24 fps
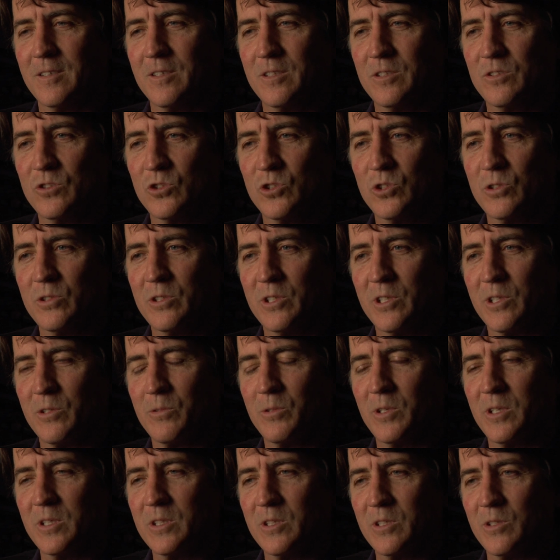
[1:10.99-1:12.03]
A journey
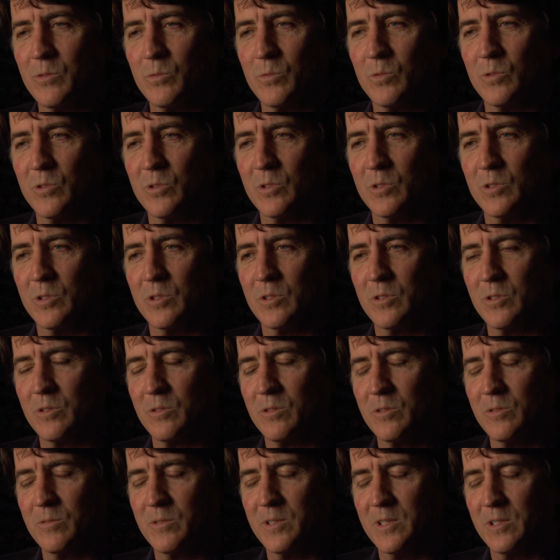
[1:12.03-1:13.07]
across the world,
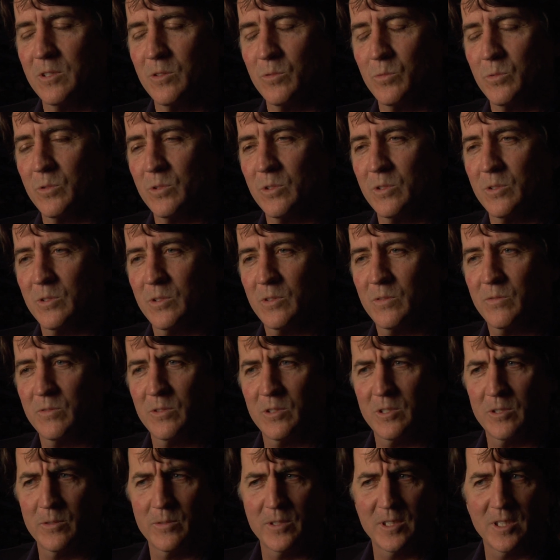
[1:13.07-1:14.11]
around the world,
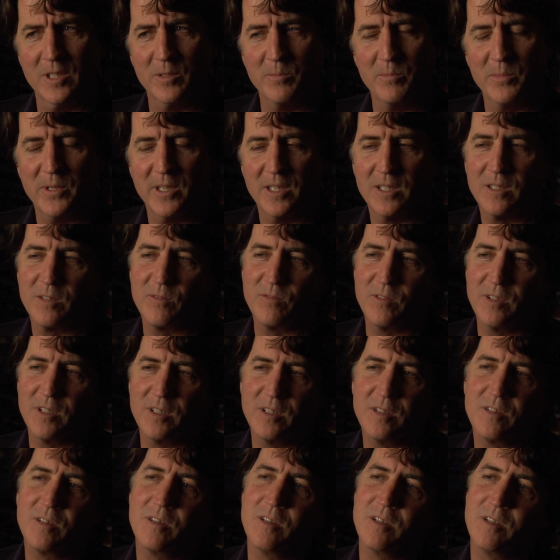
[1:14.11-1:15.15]
following the impact of
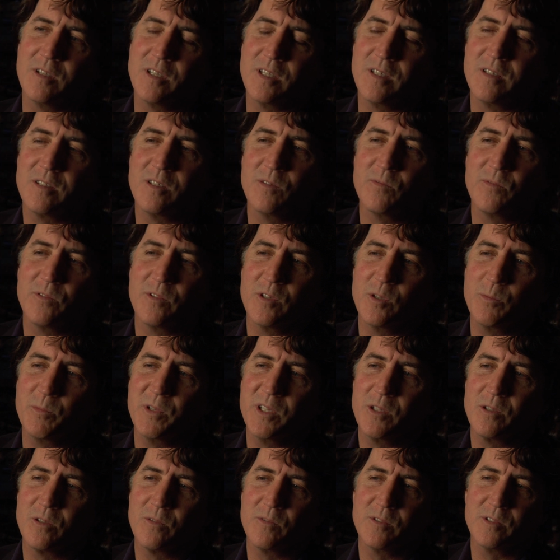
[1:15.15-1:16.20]
the Ninth Symphony,
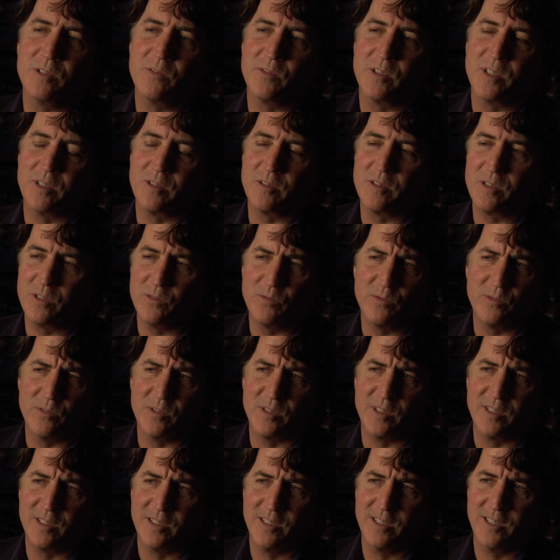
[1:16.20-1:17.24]
Beethoven's final
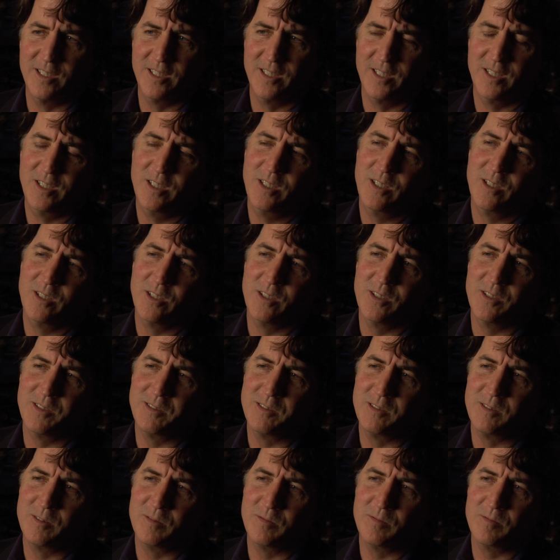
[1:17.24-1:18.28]
symphony,
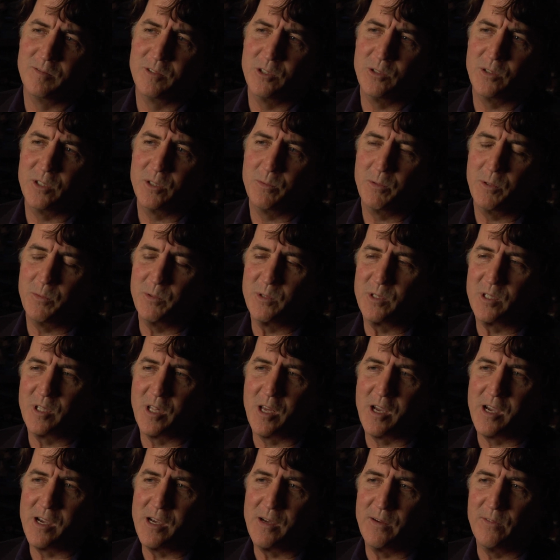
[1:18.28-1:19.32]
on various people's
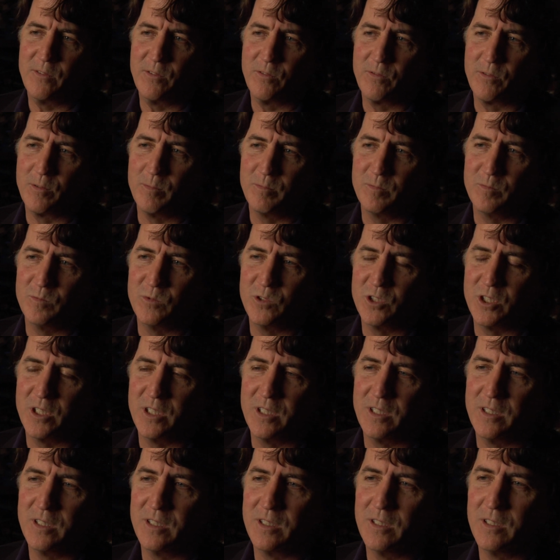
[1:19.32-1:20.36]
lives, from
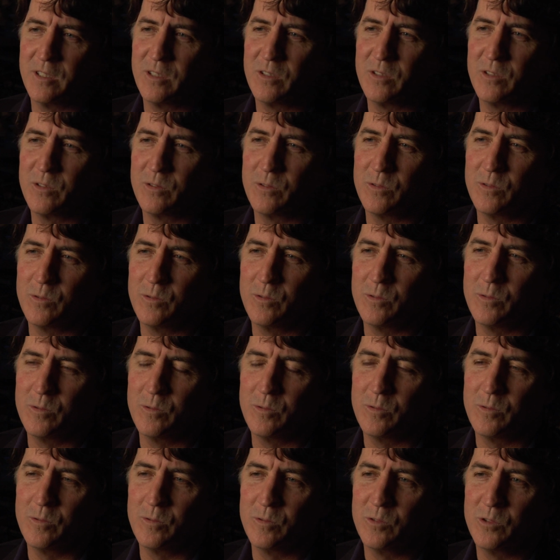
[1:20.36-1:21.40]
China to
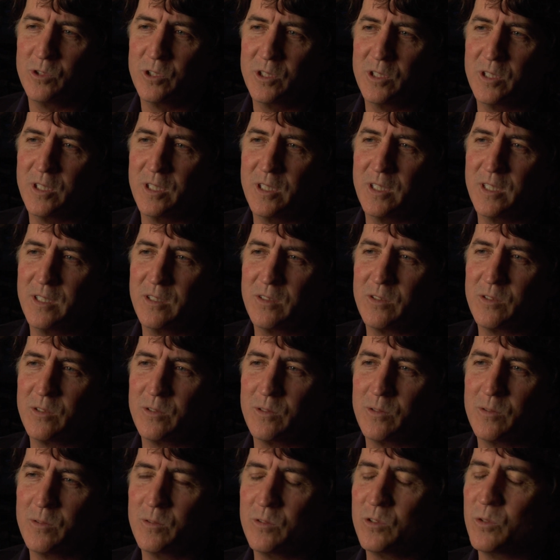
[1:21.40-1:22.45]
Chile to
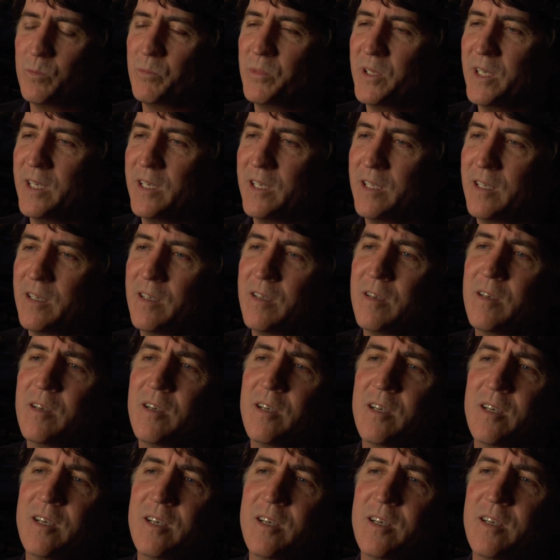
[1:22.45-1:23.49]
Japan,
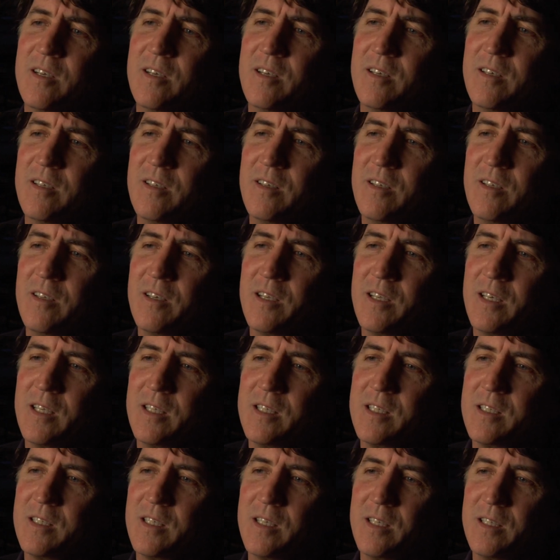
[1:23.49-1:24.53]
the
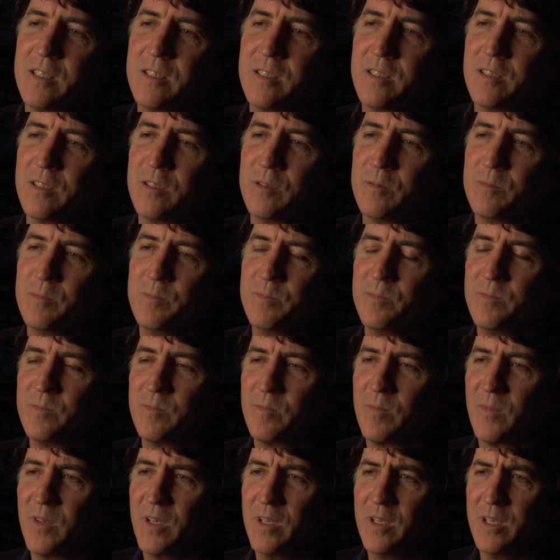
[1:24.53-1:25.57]
United States, and
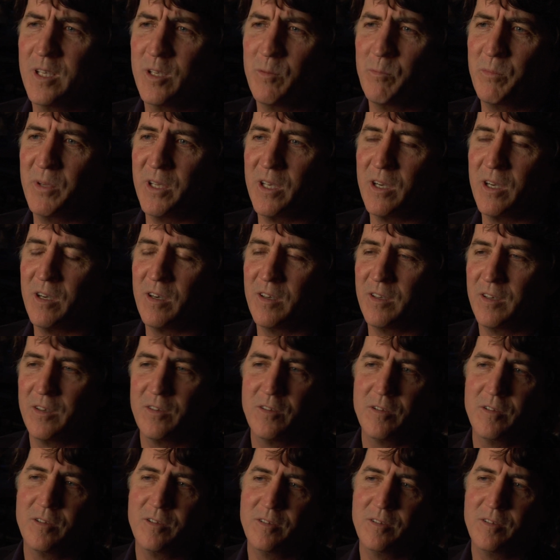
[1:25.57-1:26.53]
beyond.